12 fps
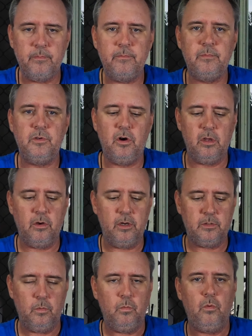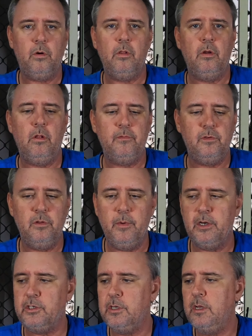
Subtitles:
Sorry guys, I'm waddling off too much.